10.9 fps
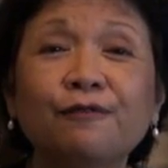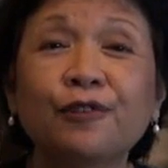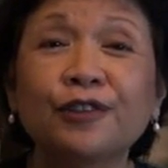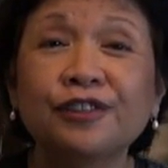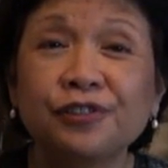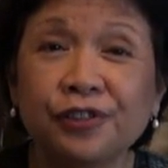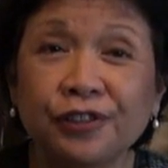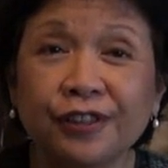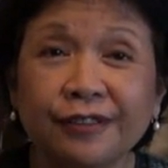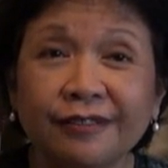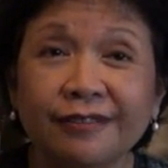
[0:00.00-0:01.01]
for
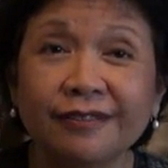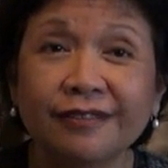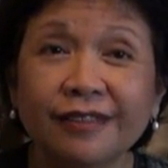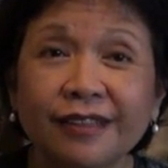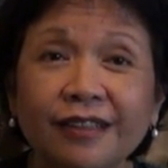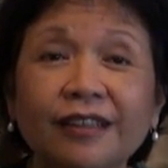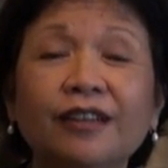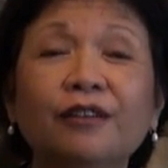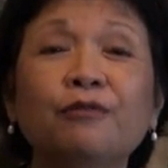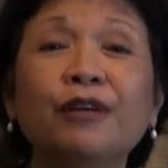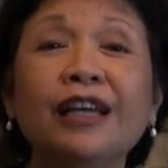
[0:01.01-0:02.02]
dessert,
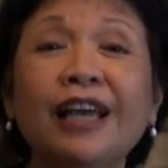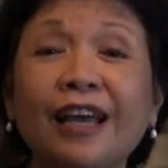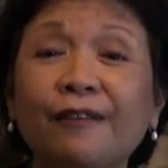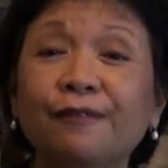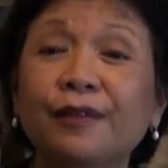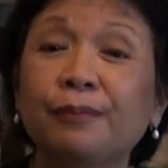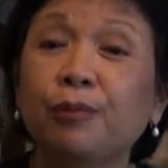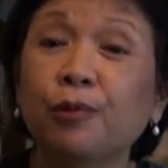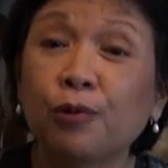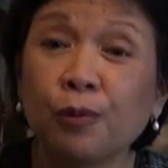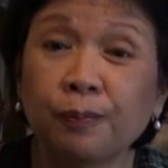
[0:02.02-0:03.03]
we have the
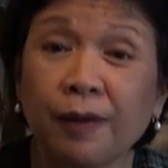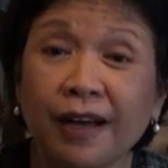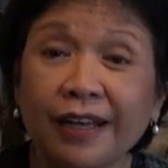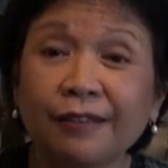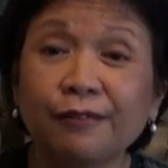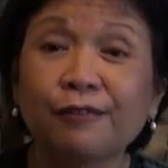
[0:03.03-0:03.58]
buko pie